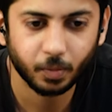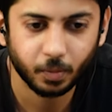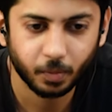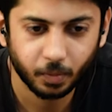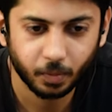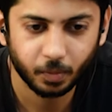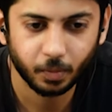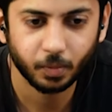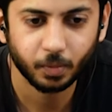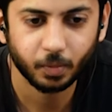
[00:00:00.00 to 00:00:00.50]

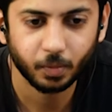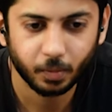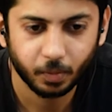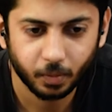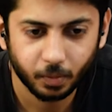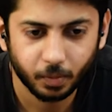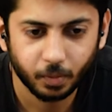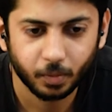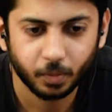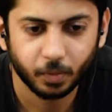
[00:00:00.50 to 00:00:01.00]

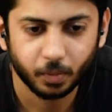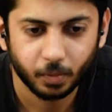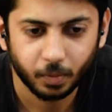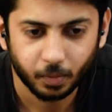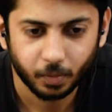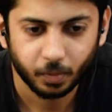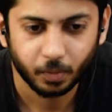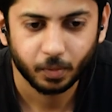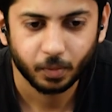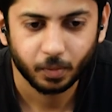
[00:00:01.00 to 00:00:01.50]

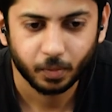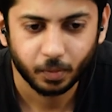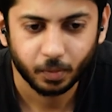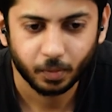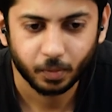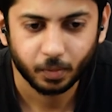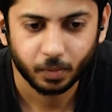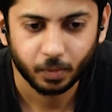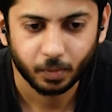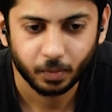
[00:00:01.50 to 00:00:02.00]

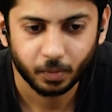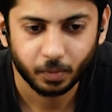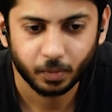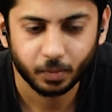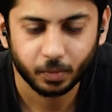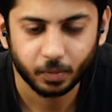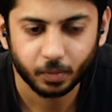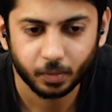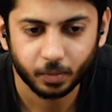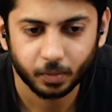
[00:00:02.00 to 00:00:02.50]

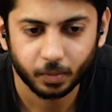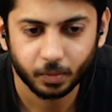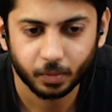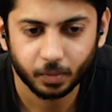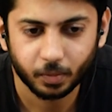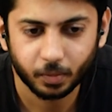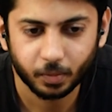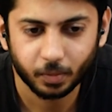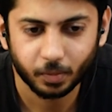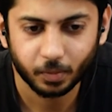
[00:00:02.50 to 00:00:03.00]

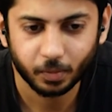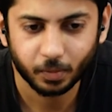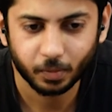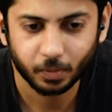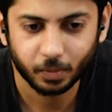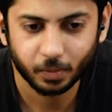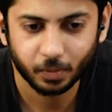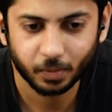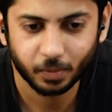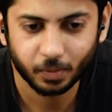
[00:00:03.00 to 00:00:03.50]

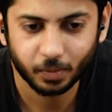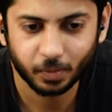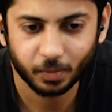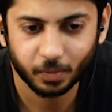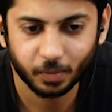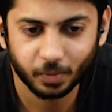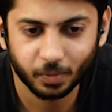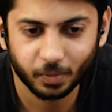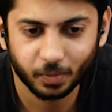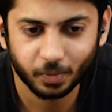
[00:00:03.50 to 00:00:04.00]

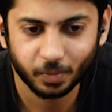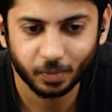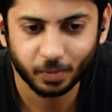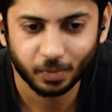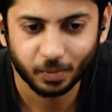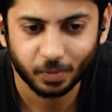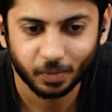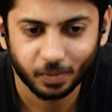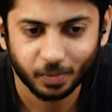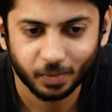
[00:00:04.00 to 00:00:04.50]

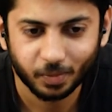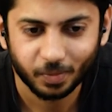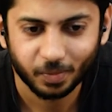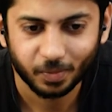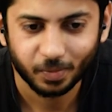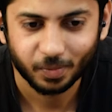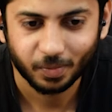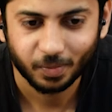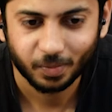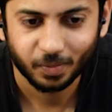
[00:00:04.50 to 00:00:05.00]

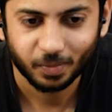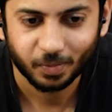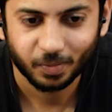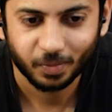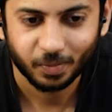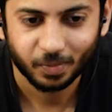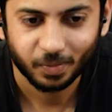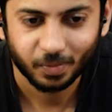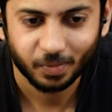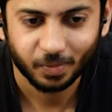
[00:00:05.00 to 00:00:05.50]

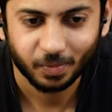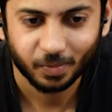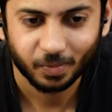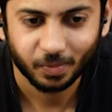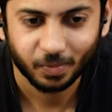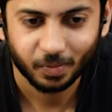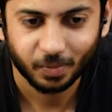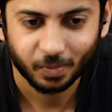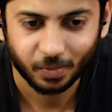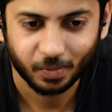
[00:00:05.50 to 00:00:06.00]

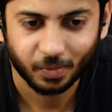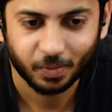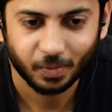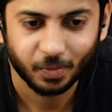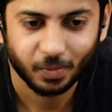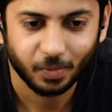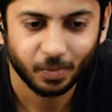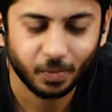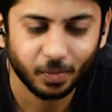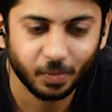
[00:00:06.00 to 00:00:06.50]

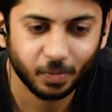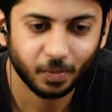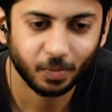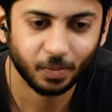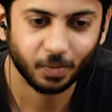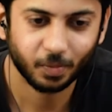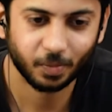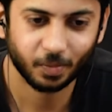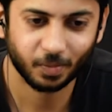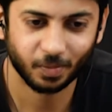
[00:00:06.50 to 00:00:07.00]

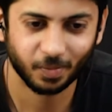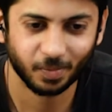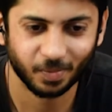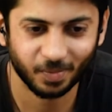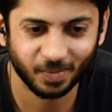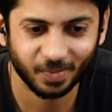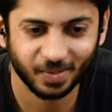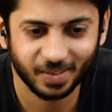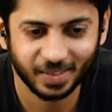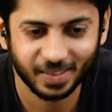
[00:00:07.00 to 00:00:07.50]

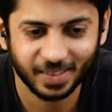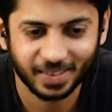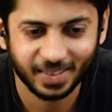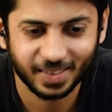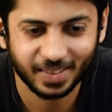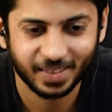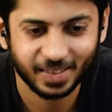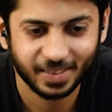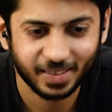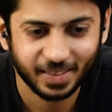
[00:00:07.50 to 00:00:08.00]
(not speaking)